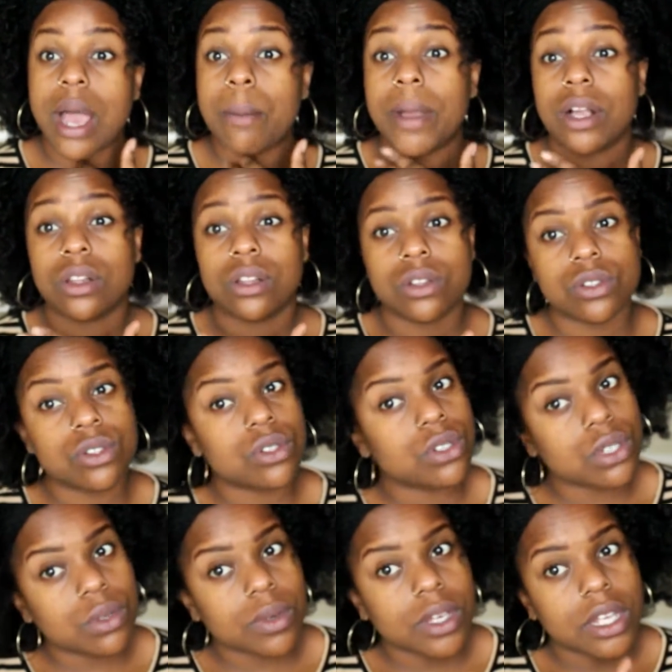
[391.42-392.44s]
Am I closer
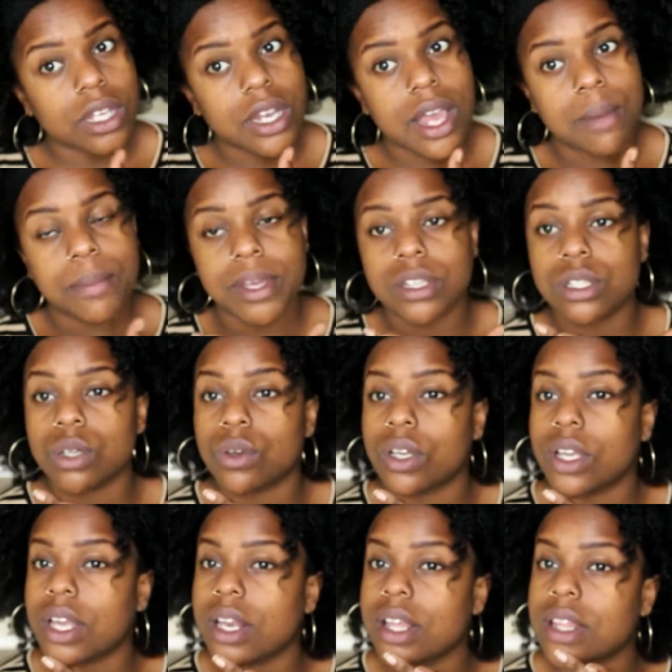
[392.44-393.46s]
to it? Am I
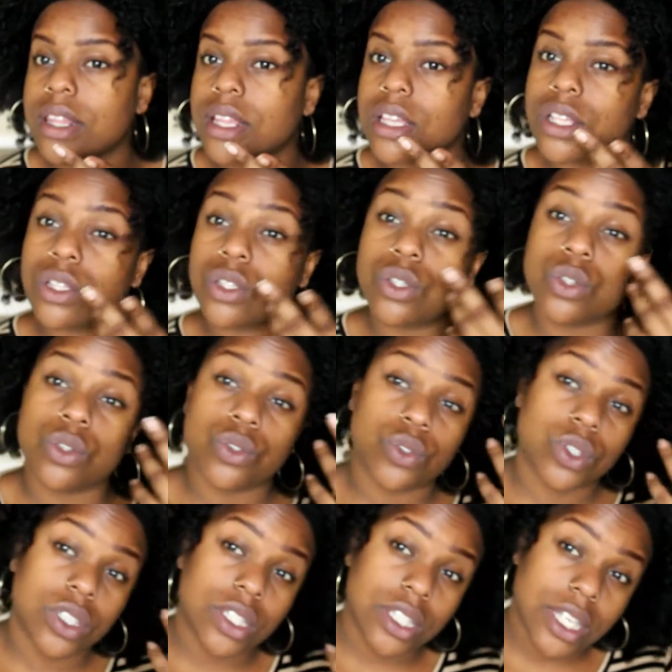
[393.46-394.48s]
doing anything
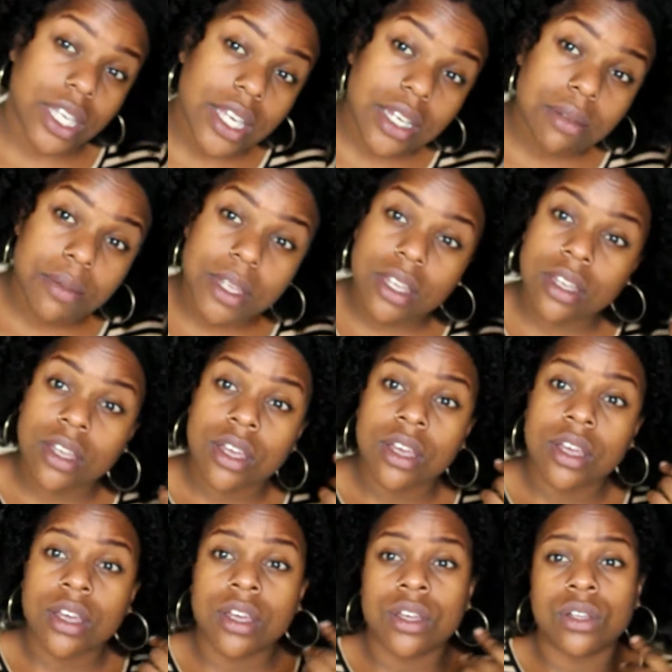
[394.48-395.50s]
to lead me
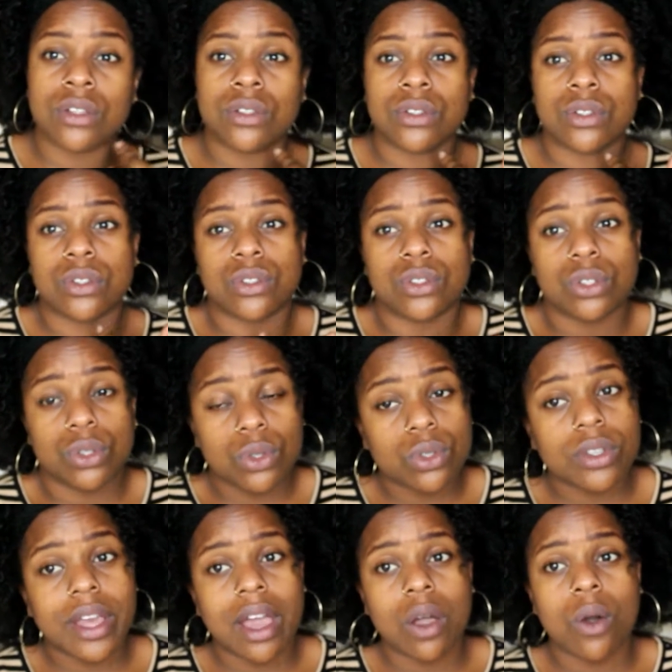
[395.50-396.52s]

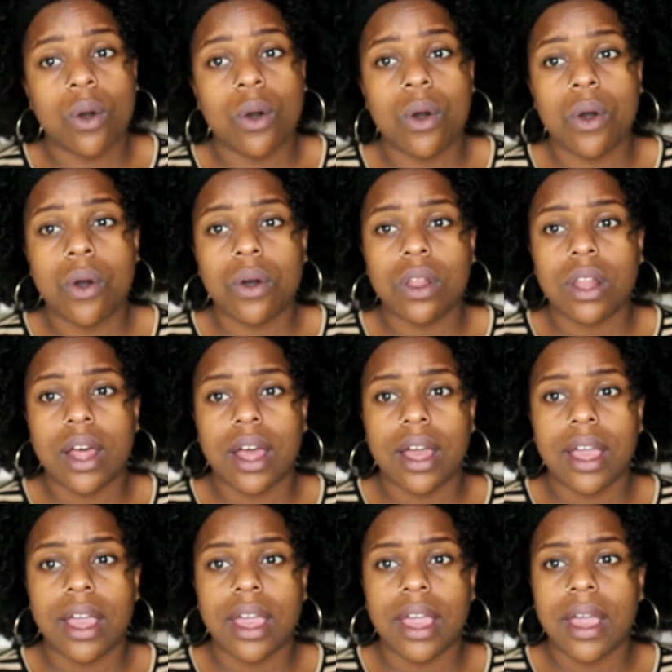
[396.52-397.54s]
to that goal?
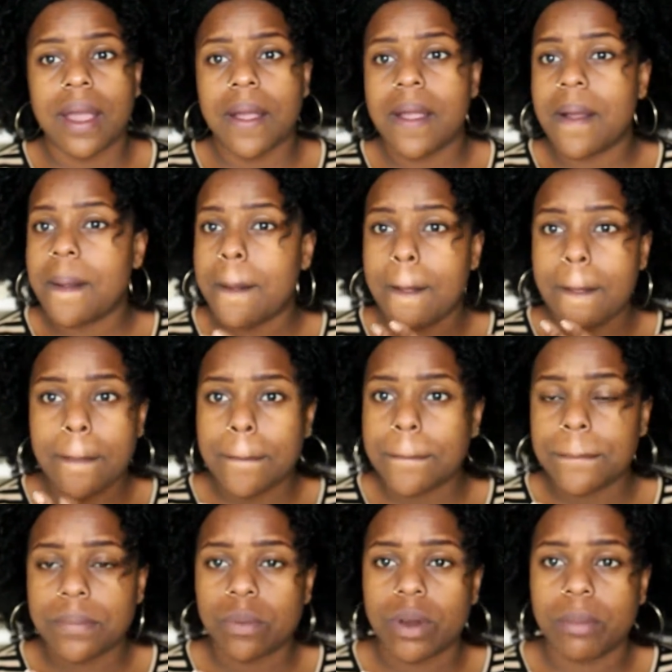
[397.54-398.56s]
Like,
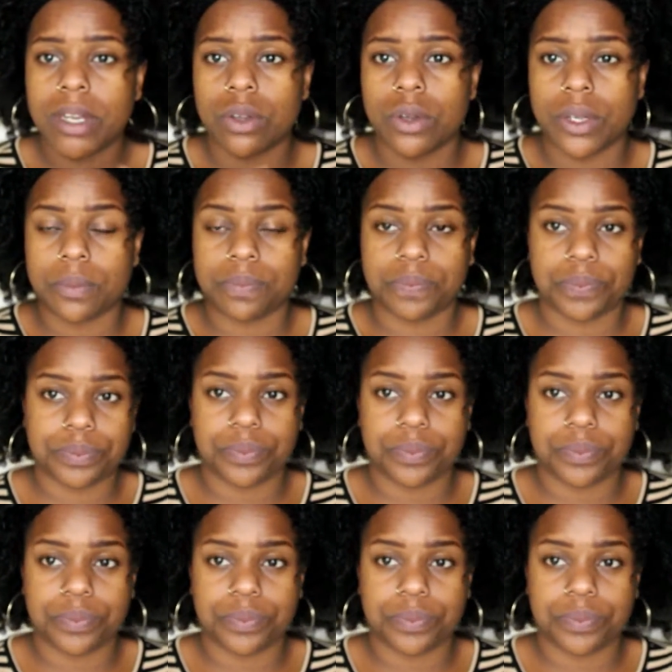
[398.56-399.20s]
what am I doing?